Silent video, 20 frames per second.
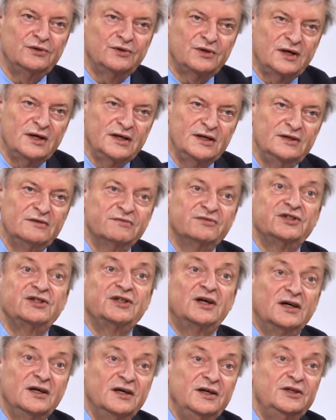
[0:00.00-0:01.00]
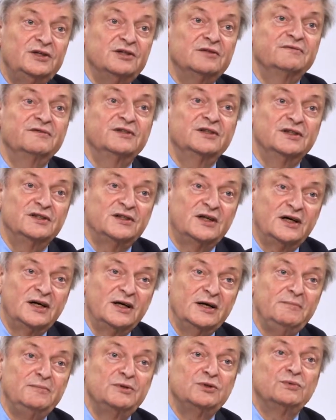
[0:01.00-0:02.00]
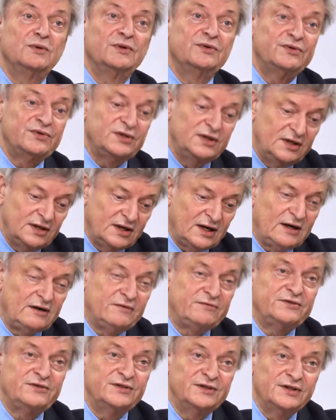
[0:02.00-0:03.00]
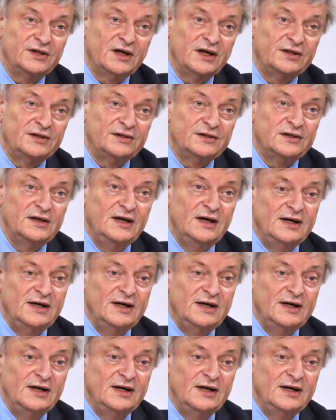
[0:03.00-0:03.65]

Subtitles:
kinds of signs of the times, one thing after another,